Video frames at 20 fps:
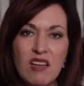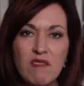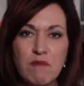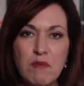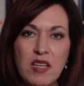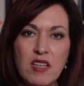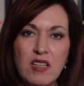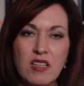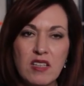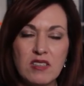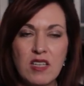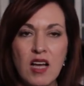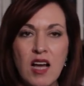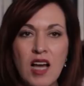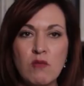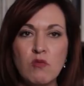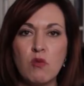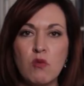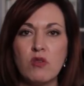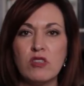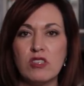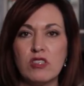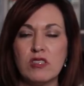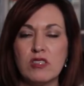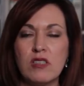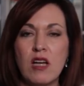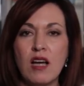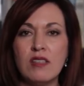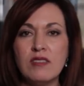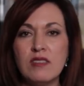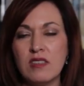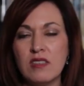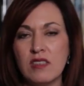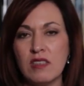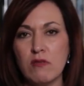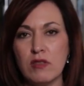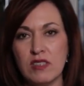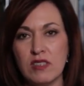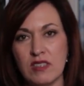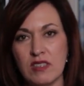we have been at a time where we're just
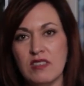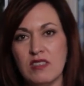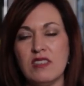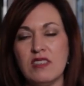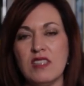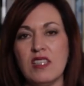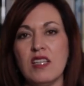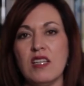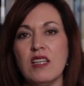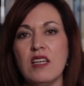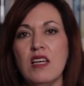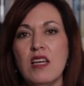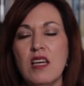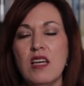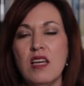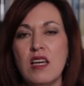constantly resisting.